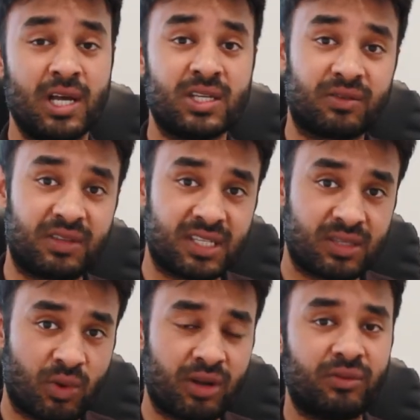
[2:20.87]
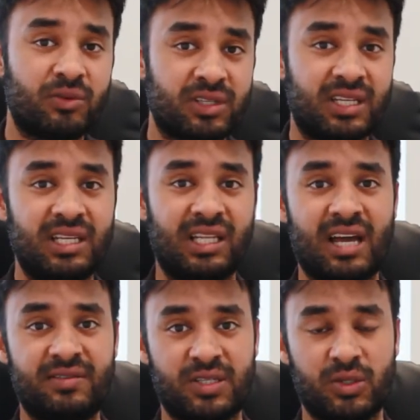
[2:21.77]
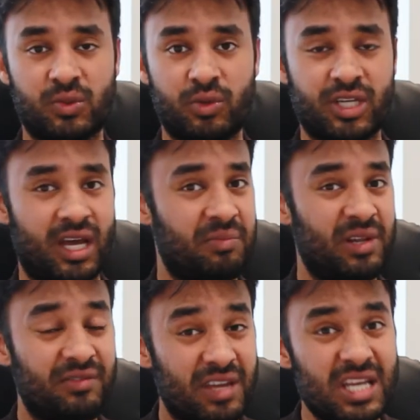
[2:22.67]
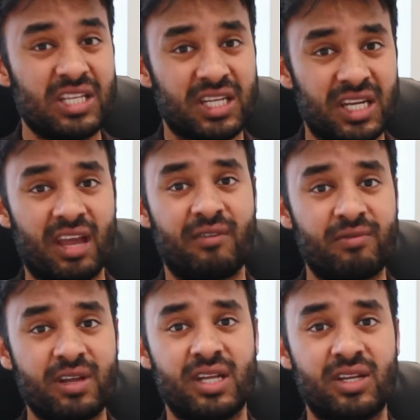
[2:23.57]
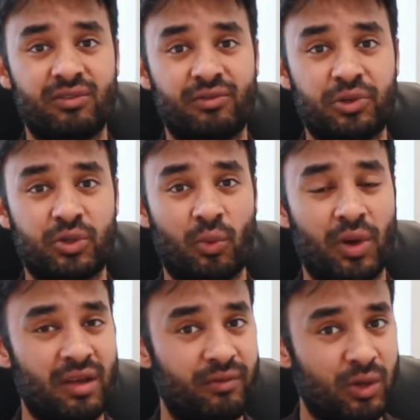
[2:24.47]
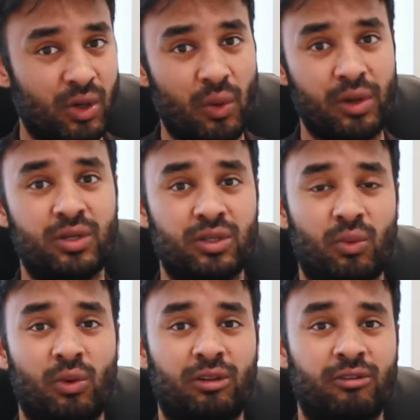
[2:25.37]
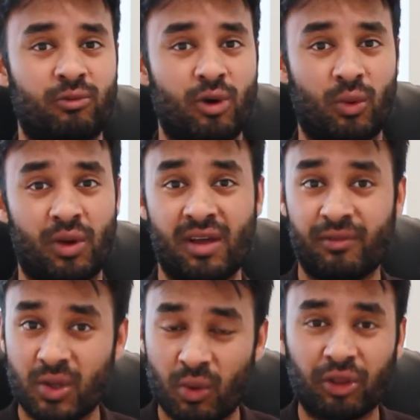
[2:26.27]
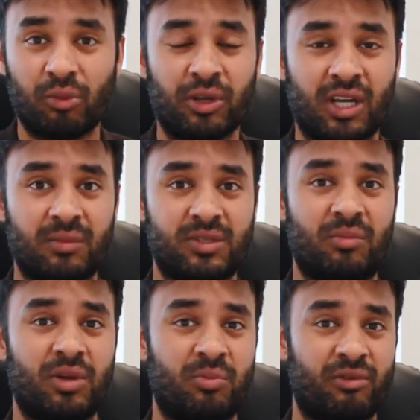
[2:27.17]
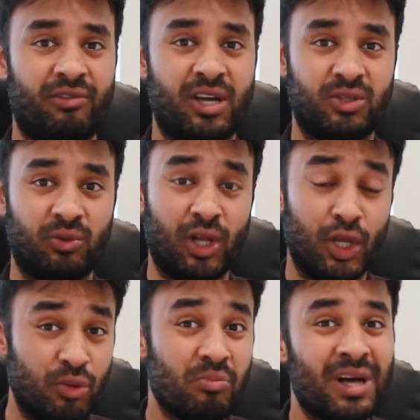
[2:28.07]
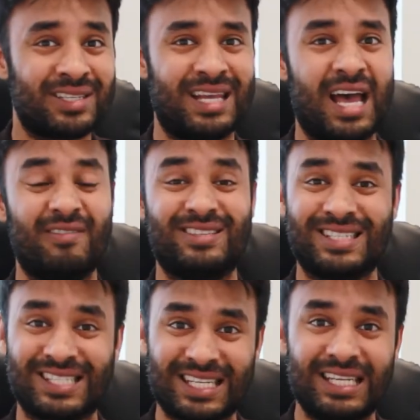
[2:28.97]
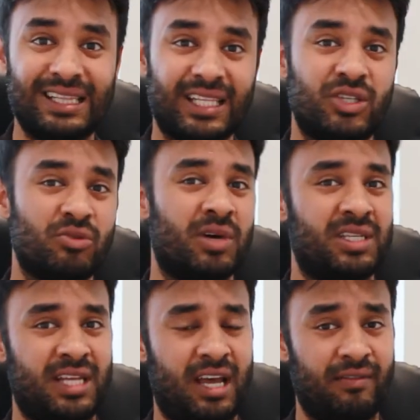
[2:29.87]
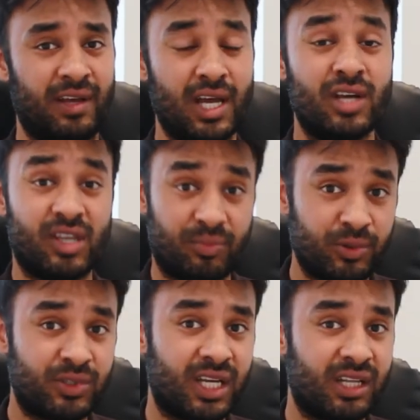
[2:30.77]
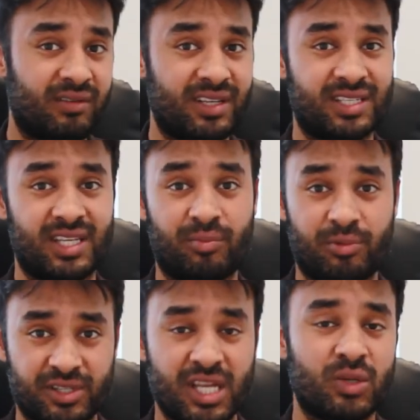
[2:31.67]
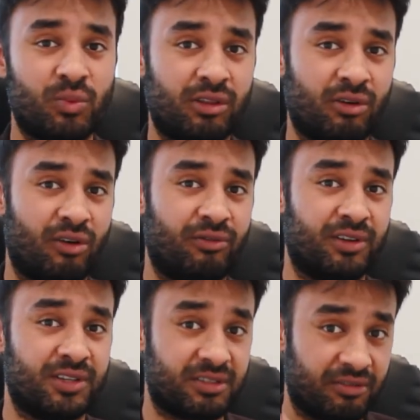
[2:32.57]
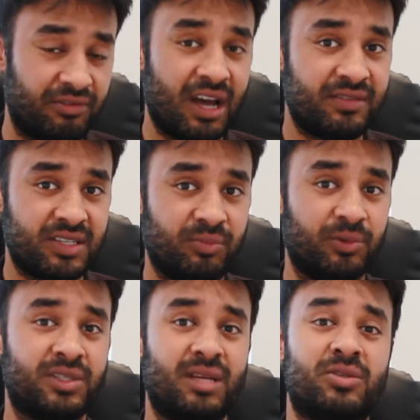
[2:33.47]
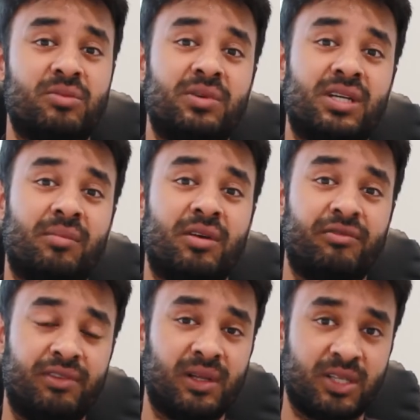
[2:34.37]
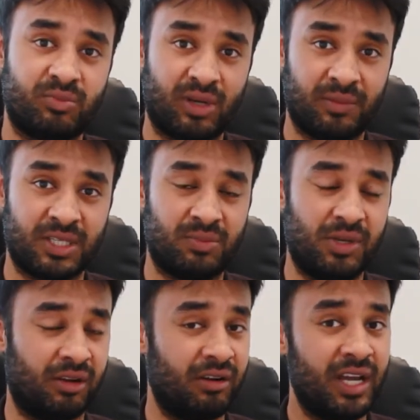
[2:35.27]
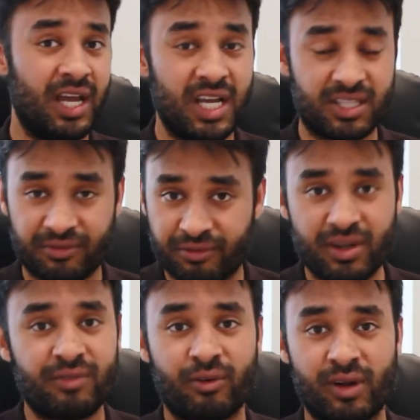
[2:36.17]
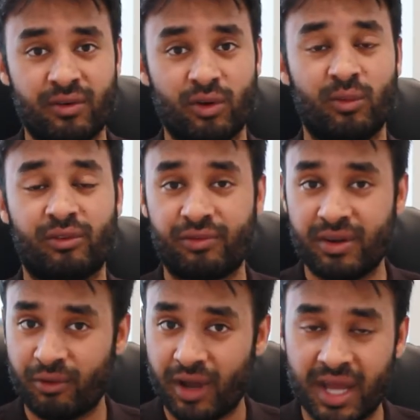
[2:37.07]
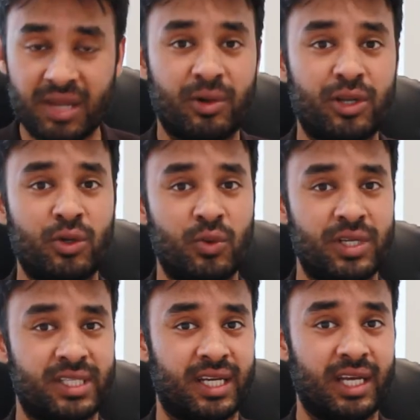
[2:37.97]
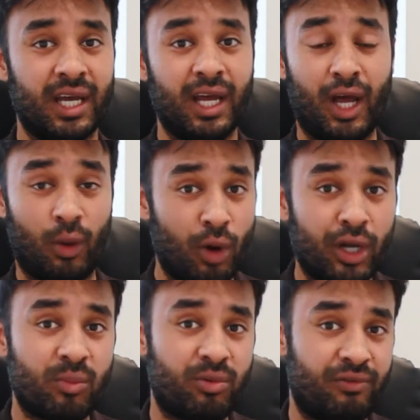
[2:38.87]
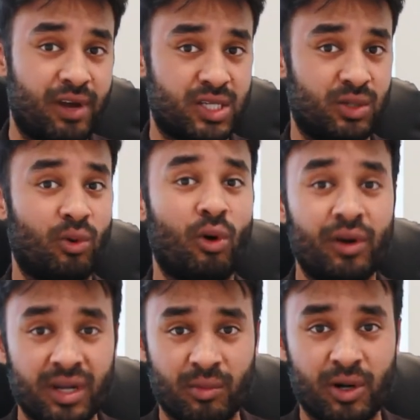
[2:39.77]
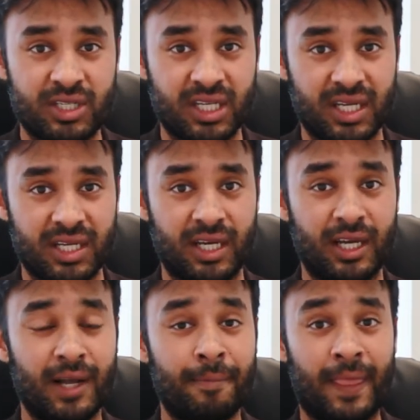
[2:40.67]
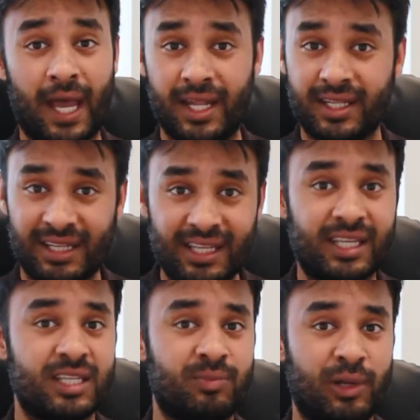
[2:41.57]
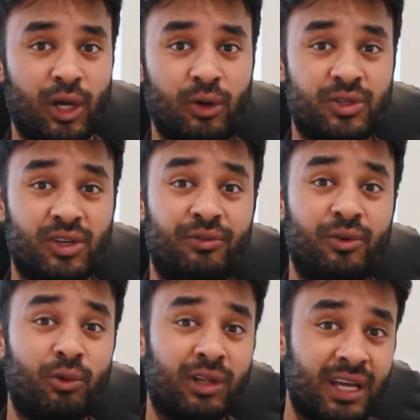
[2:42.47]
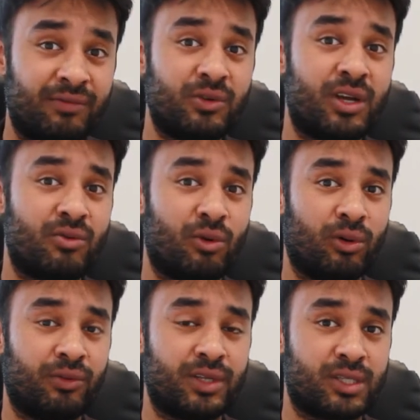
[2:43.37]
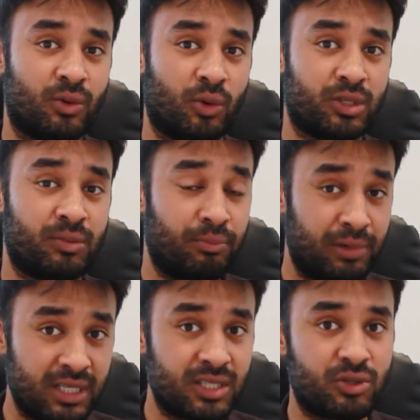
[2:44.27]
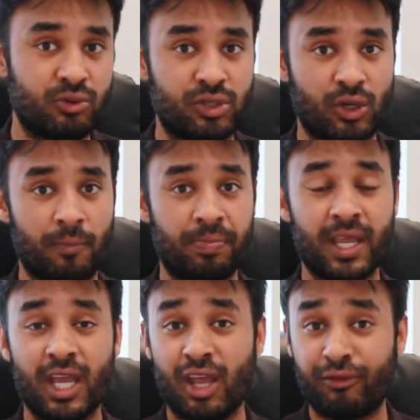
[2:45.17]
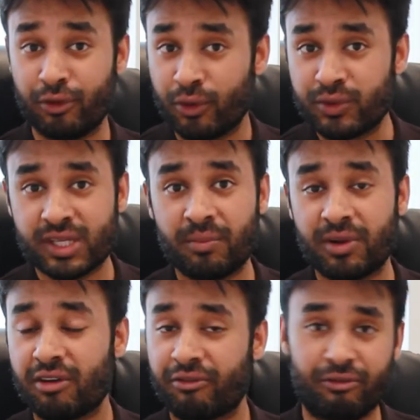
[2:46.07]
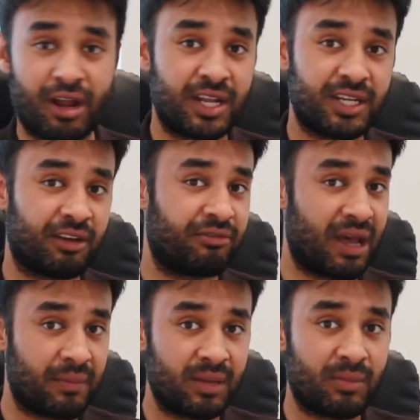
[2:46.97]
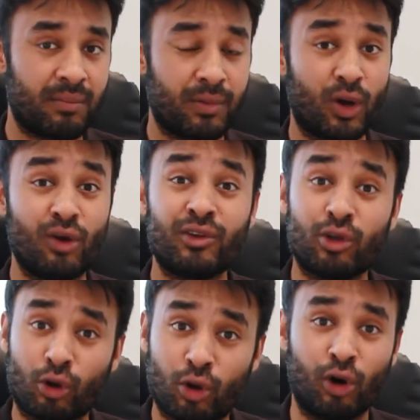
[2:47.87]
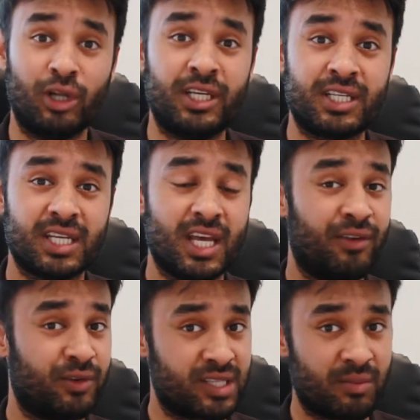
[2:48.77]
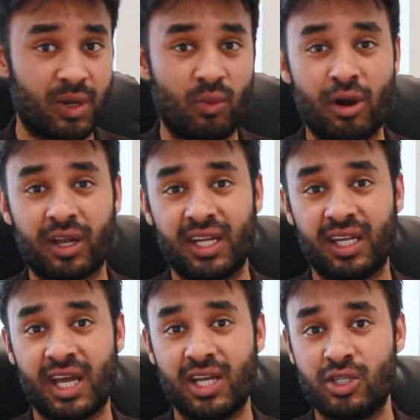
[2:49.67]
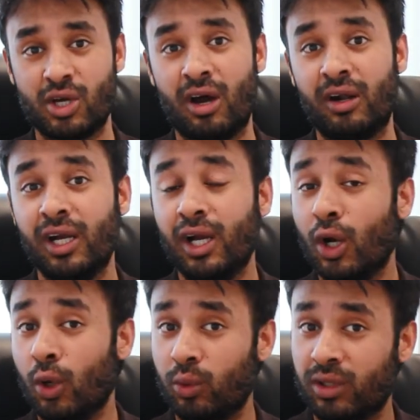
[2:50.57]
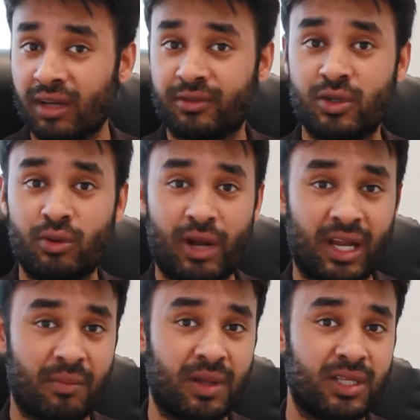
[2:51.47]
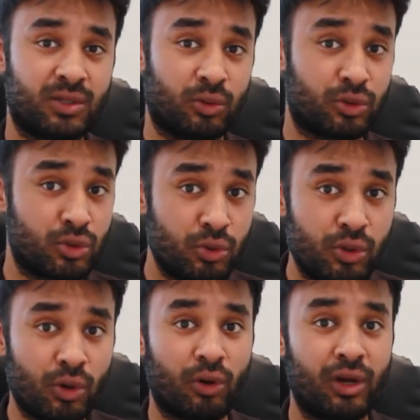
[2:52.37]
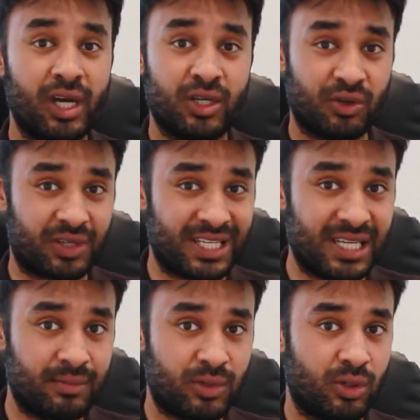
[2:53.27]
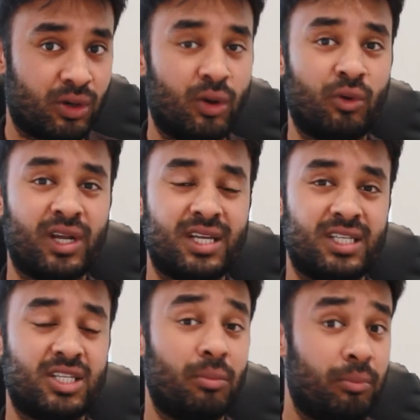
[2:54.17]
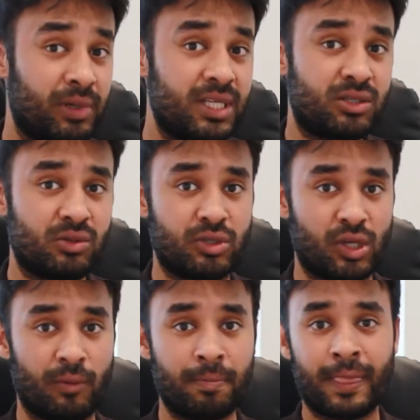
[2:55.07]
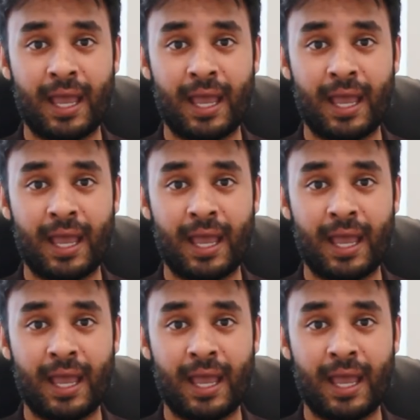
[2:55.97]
So this is one of those key life skills which I believe each and every individual, whenever you're going into the world of work, whenever you want to become somebody professional, you must have. It's a skill that you must have. So I put together, as I said, Present with Confidence, the 5 simple steps to become a fearless public speaker. It's free for enrollment, free for anybody who is a working professional or an emerging leader. And the link is below. So if you would love to enroll on this course, please do so. If you know somebody, a friend, a family member, or even your colleagues, if you're somebody working in HR who would love to recommend this course to your team, to your organization, please do so.